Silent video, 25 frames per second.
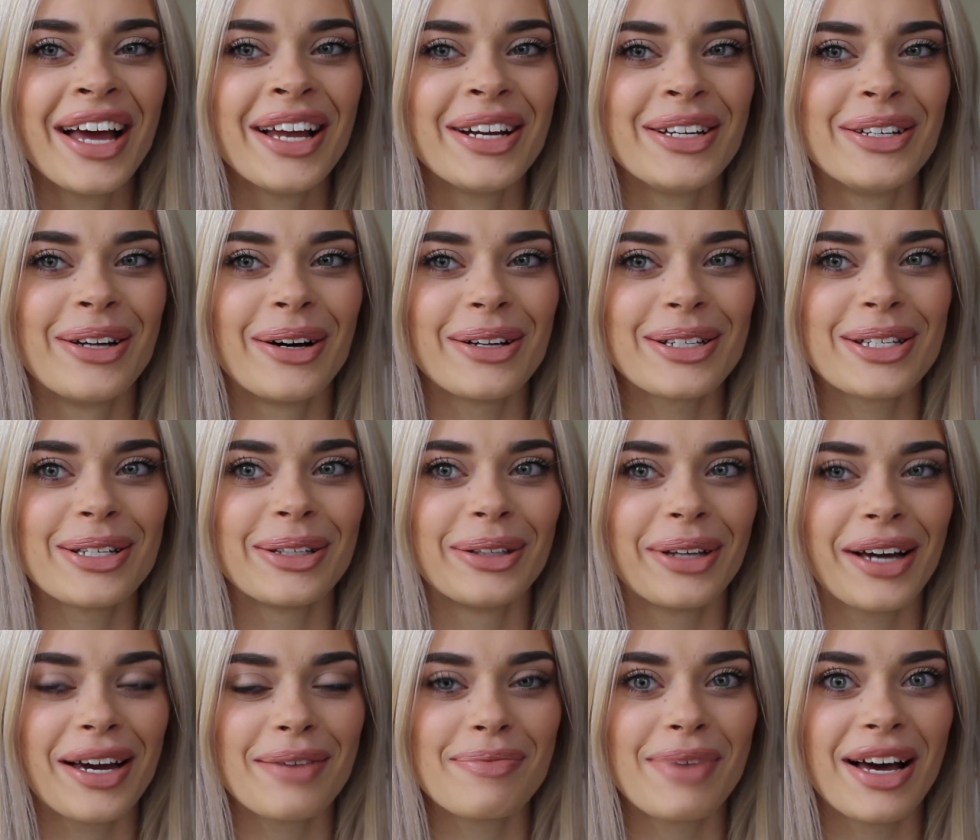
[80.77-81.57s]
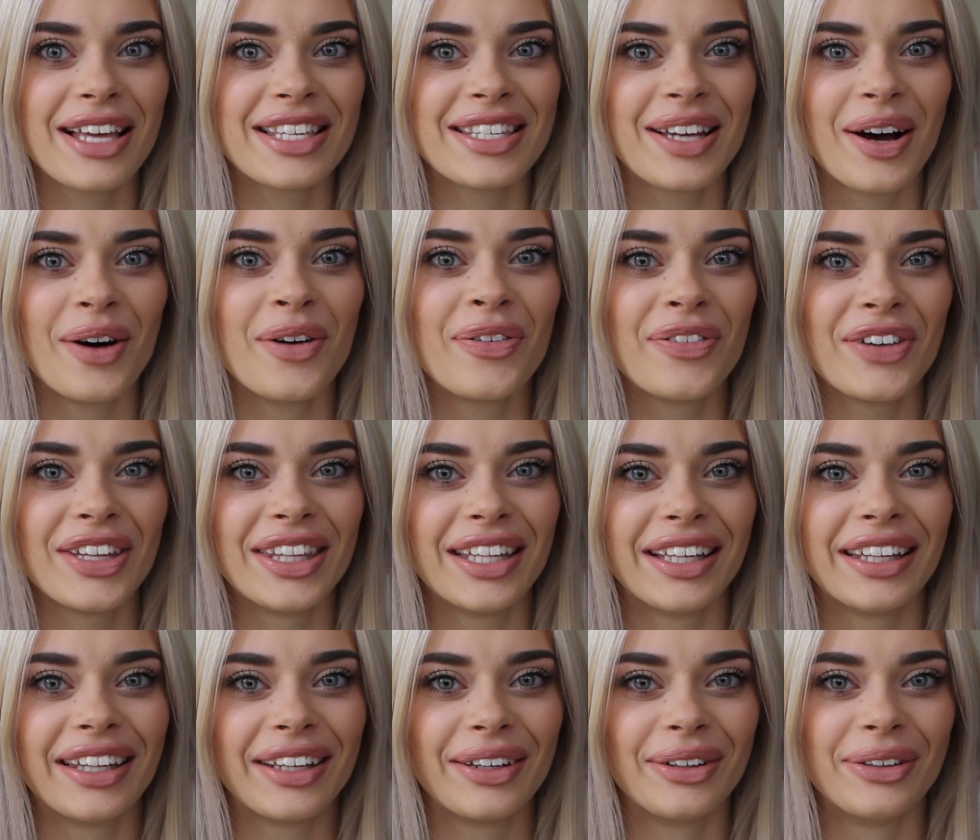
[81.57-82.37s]
not to look at myself in
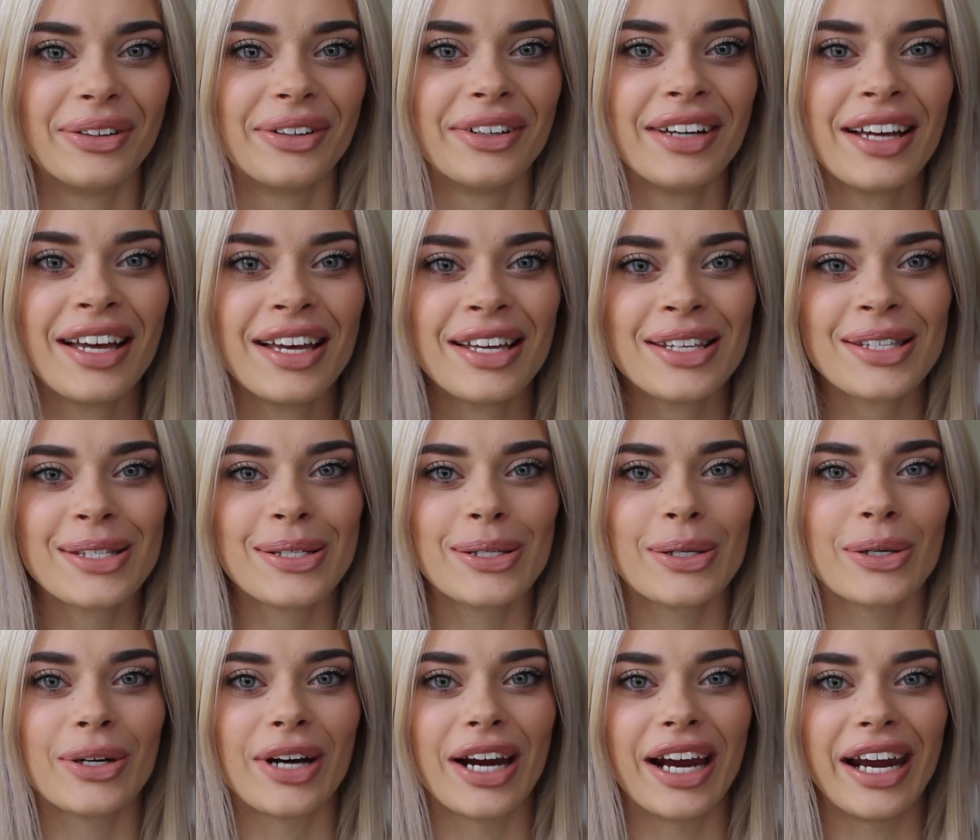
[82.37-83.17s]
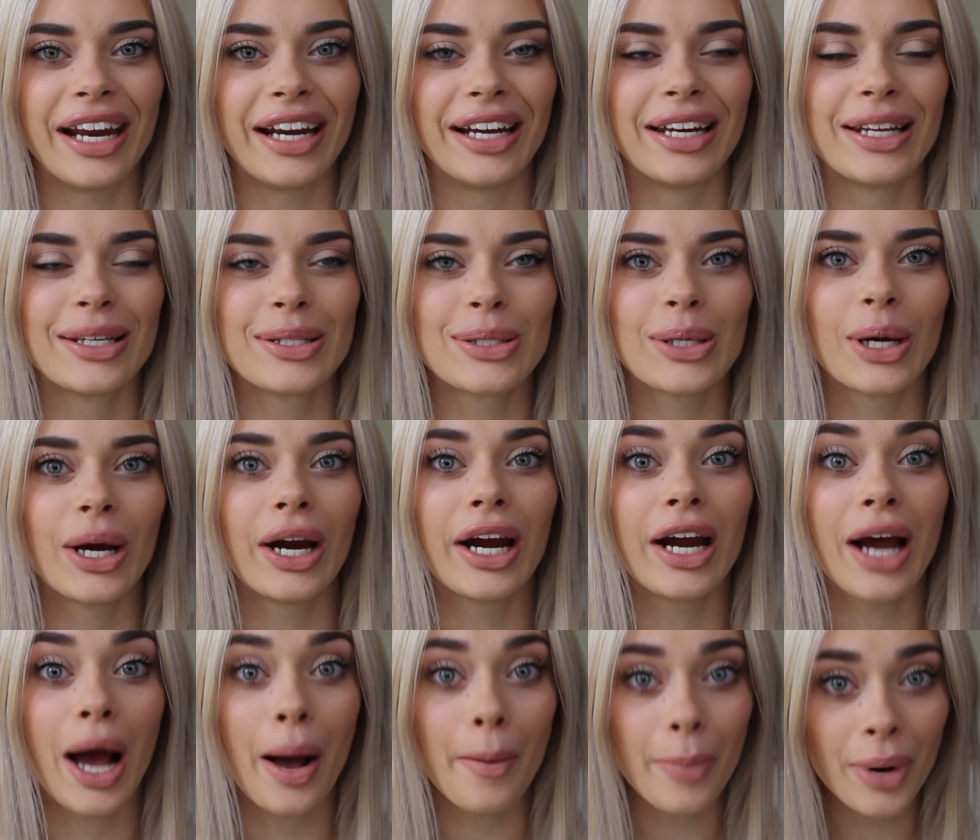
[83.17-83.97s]
the little screen.
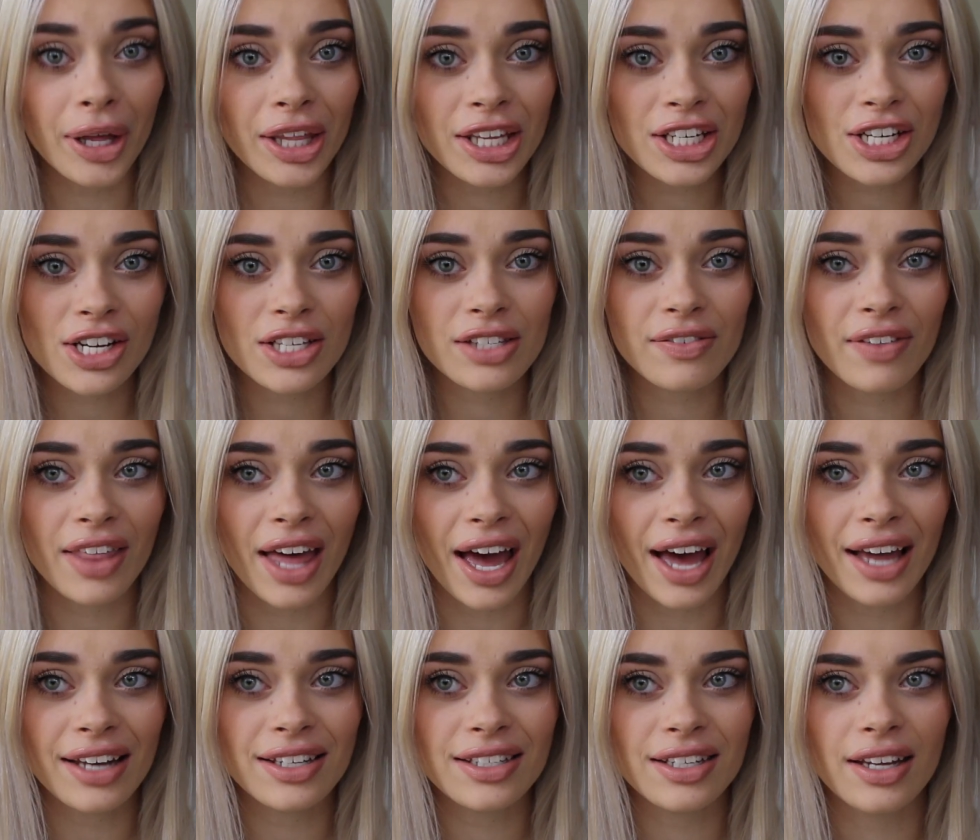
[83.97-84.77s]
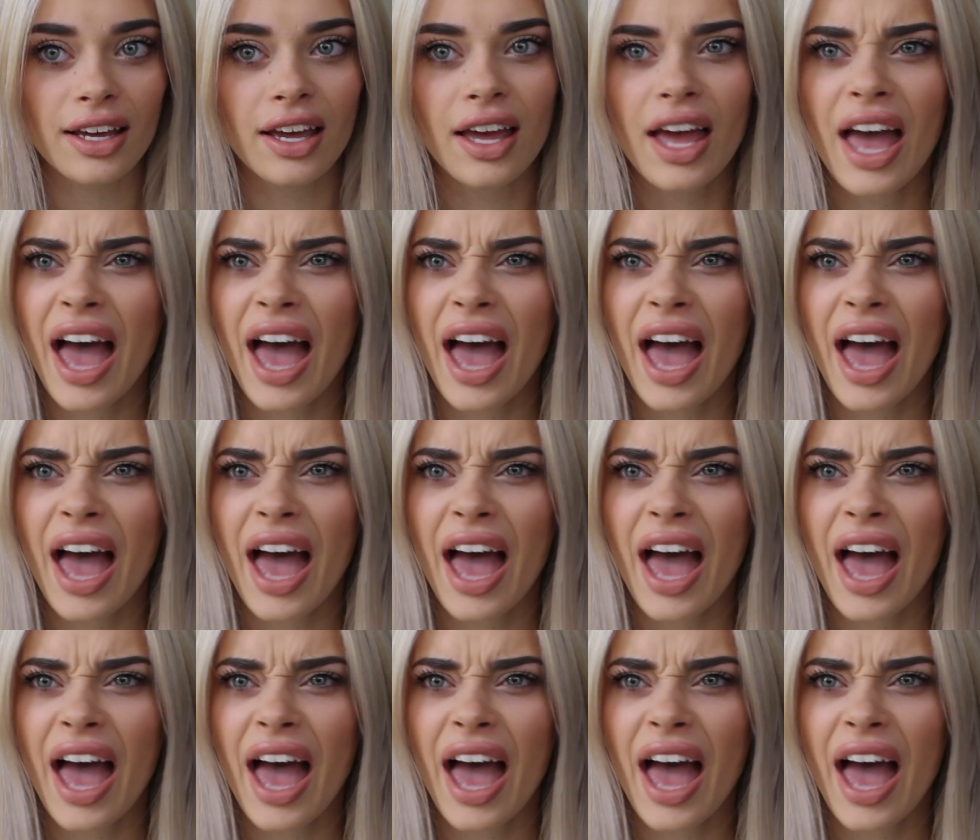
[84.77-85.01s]
So apologies for that.